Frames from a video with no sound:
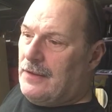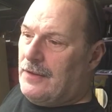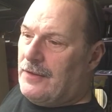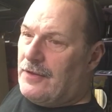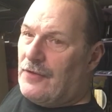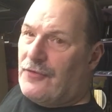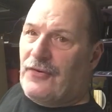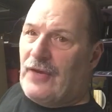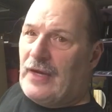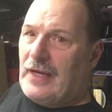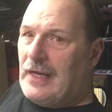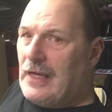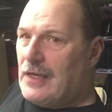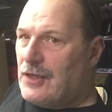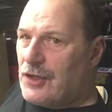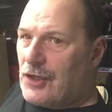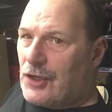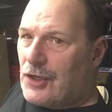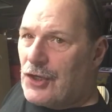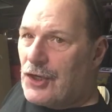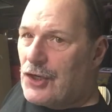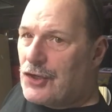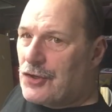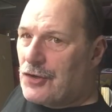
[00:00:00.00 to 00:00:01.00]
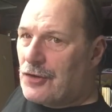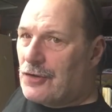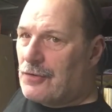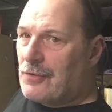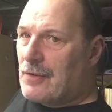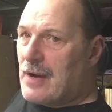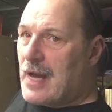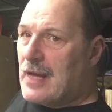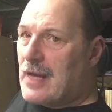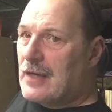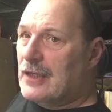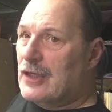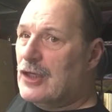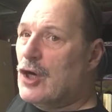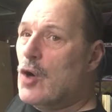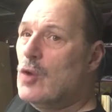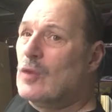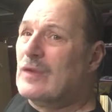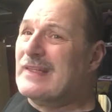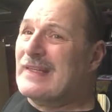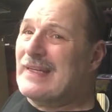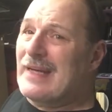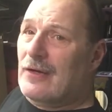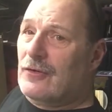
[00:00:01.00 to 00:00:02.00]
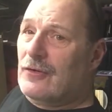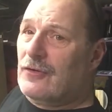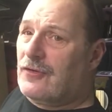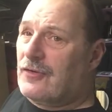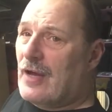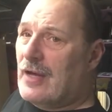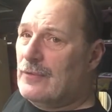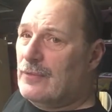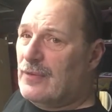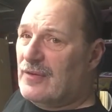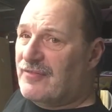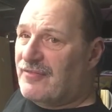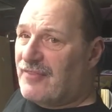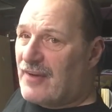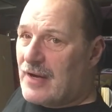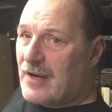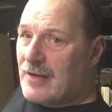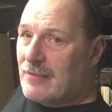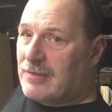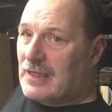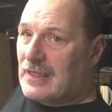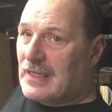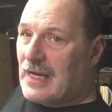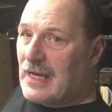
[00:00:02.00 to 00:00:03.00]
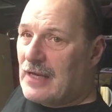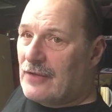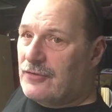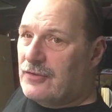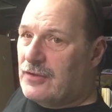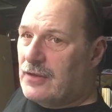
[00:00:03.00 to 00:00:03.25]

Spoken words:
the second you're going to turn around and coat the outside with fiberglass,